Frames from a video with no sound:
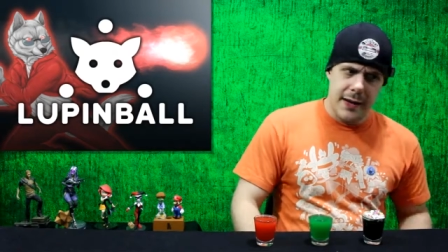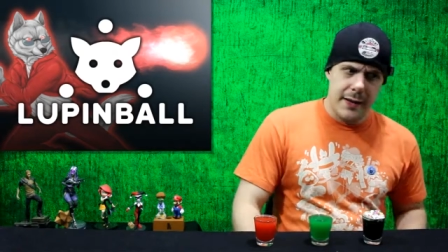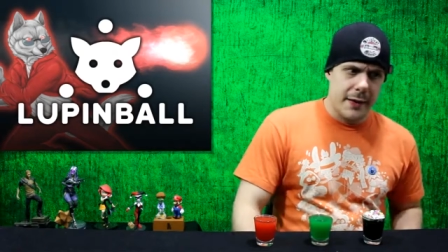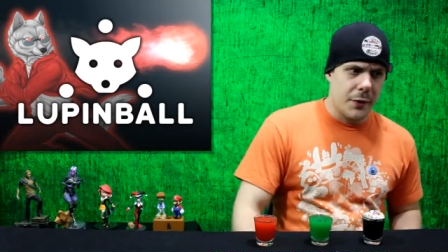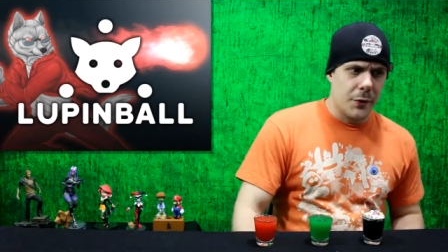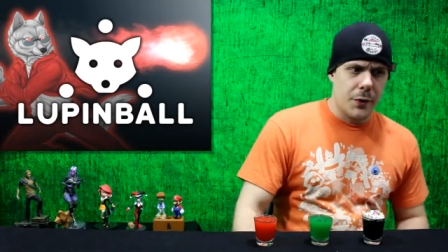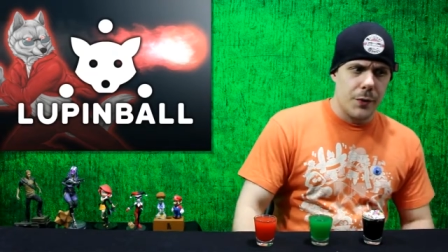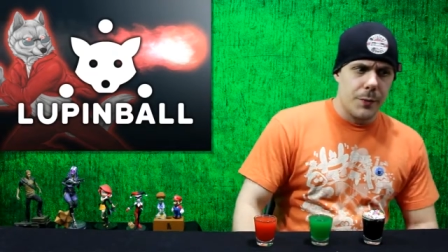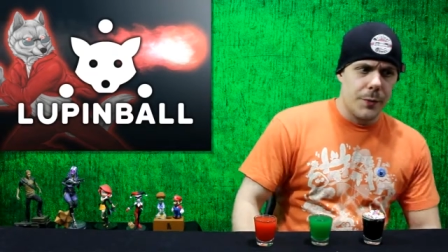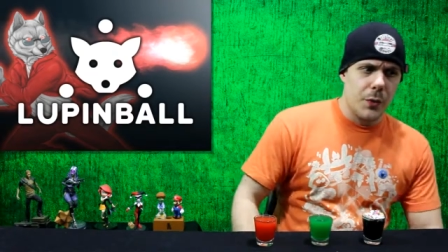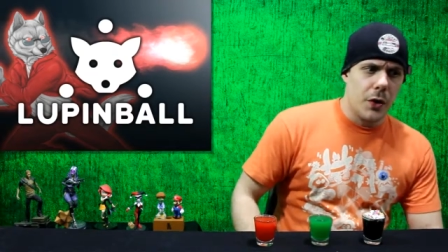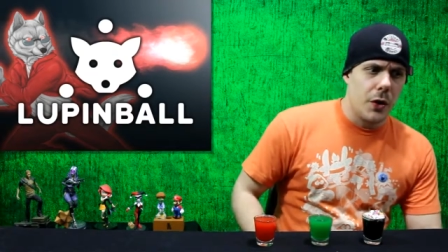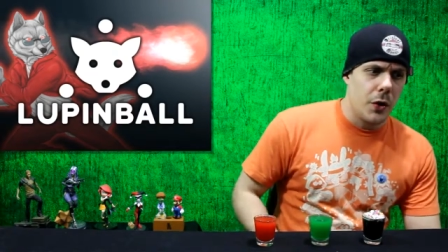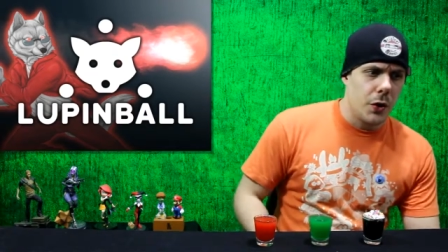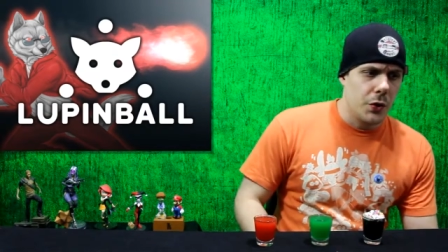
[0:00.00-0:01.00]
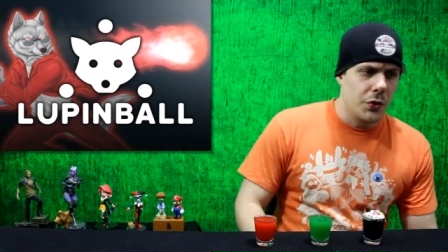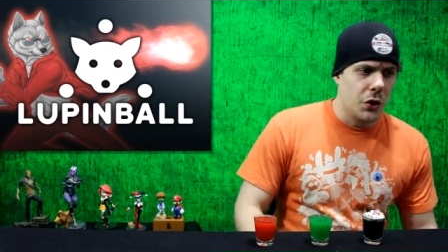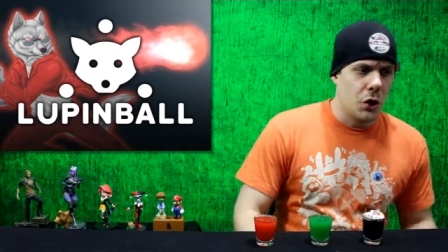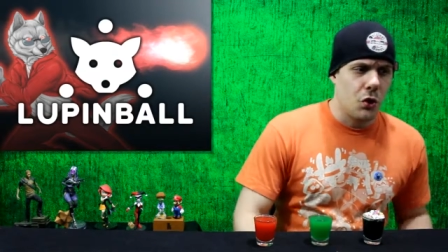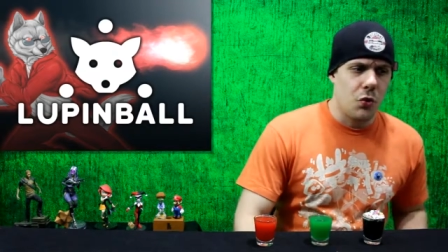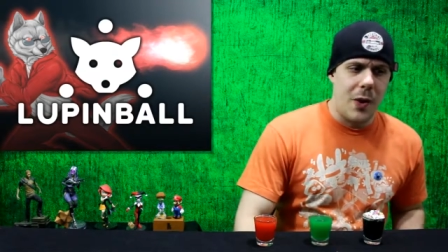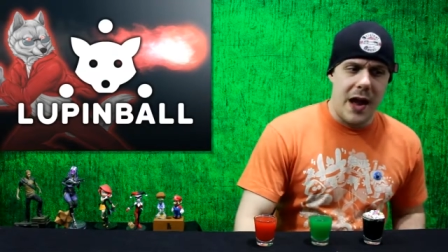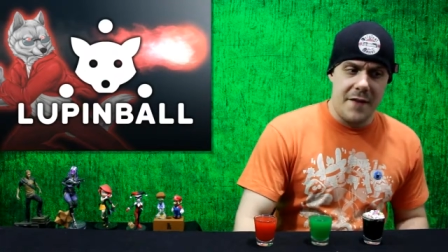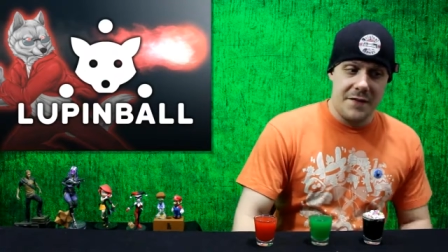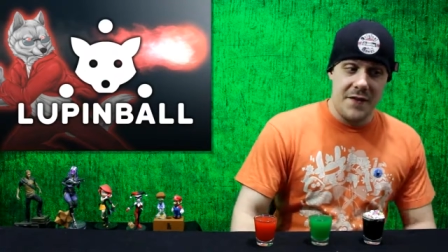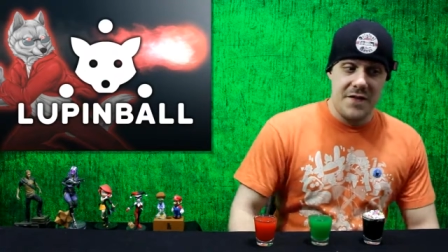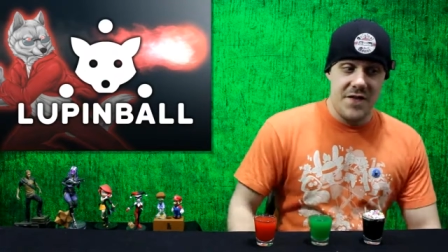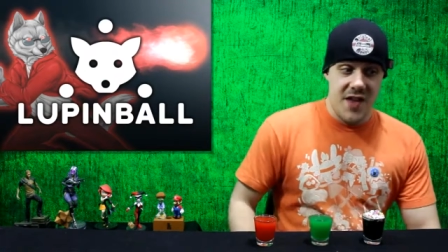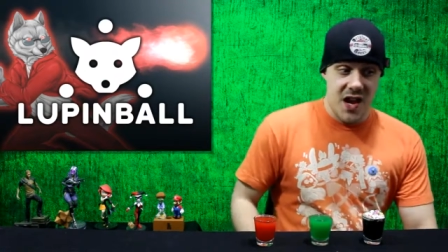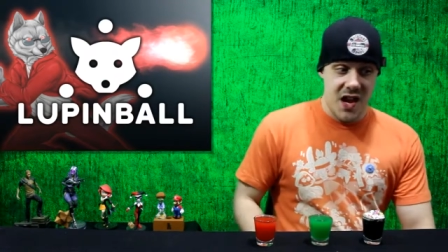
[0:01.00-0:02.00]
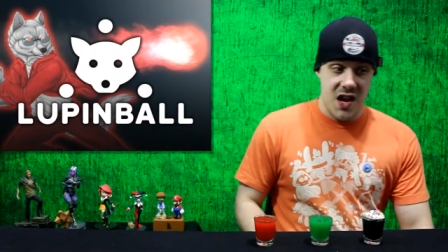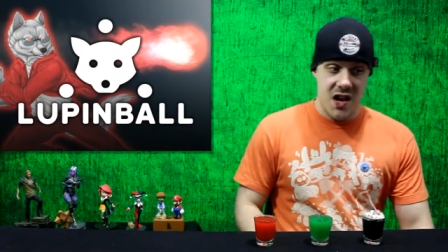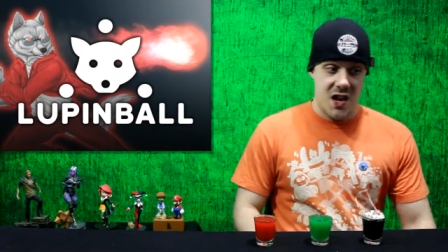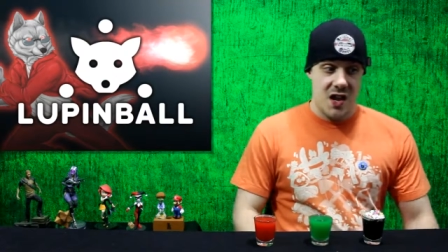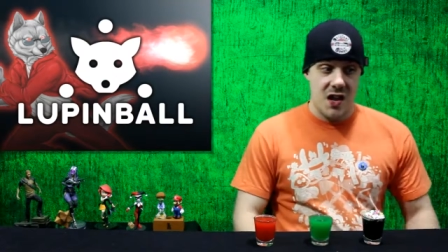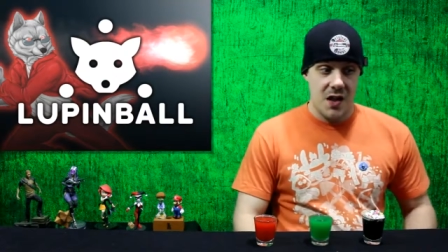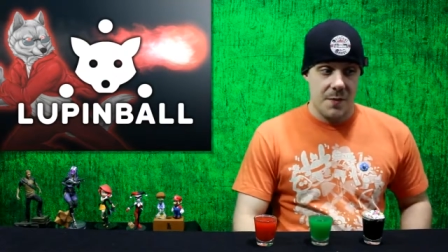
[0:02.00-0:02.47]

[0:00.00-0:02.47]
a group called Craft Then,